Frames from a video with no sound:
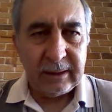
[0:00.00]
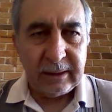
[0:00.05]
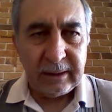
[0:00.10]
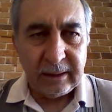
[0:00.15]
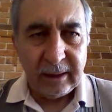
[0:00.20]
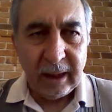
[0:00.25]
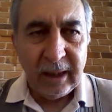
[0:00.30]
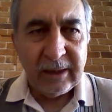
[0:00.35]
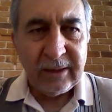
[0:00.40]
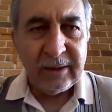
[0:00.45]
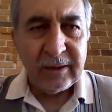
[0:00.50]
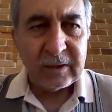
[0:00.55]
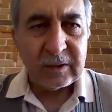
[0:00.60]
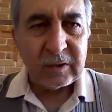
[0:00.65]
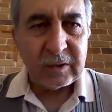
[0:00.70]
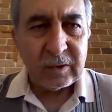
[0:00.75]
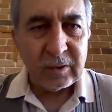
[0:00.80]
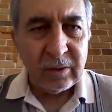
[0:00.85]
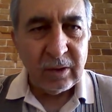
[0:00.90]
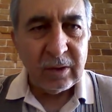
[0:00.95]
God
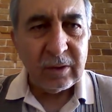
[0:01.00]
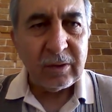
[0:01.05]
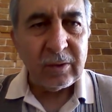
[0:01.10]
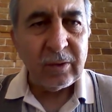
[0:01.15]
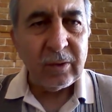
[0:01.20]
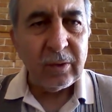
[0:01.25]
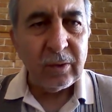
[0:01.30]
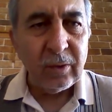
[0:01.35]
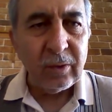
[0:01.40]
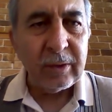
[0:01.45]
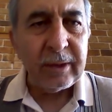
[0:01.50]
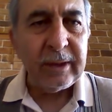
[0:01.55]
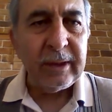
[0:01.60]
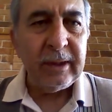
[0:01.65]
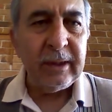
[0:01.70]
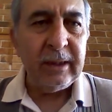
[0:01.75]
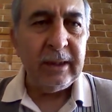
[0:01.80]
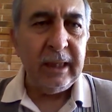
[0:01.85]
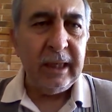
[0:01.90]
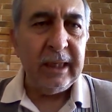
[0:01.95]
does not look
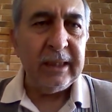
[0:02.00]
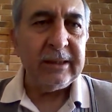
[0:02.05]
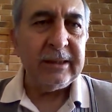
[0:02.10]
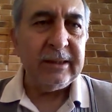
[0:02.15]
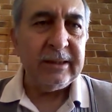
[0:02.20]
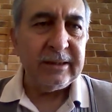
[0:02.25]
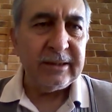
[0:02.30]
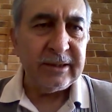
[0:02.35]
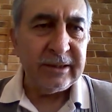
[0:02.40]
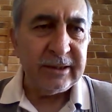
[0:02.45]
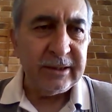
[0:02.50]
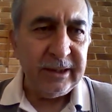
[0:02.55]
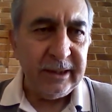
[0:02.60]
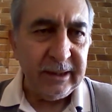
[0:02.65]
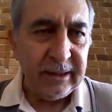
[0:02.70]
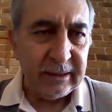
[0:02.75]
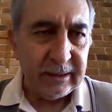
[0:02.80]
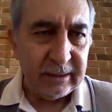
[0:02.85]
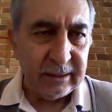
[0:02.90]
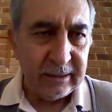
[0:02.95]
at
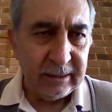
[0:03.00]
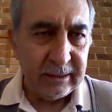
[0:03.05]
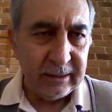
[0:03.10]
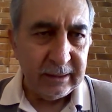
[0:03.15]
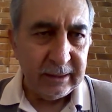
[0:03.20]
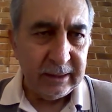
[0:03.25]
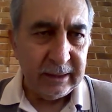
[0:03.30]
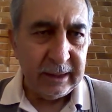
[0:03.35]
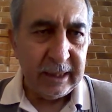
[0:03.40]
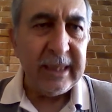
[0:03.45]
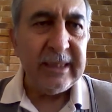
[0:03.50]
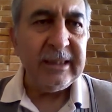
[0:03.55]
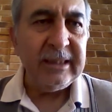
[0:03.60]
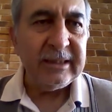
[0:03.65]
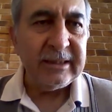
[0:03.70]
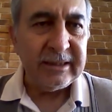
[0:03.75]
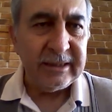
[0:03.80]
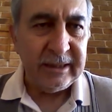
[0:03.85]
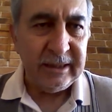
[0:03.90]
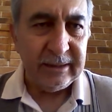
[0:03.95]
sin, any
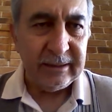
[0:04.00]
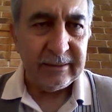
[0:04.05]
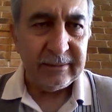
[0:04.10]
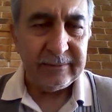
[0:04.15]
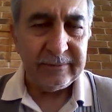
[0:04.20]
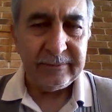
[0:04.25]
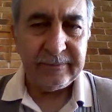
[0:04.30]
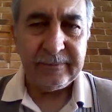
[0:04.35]
sin.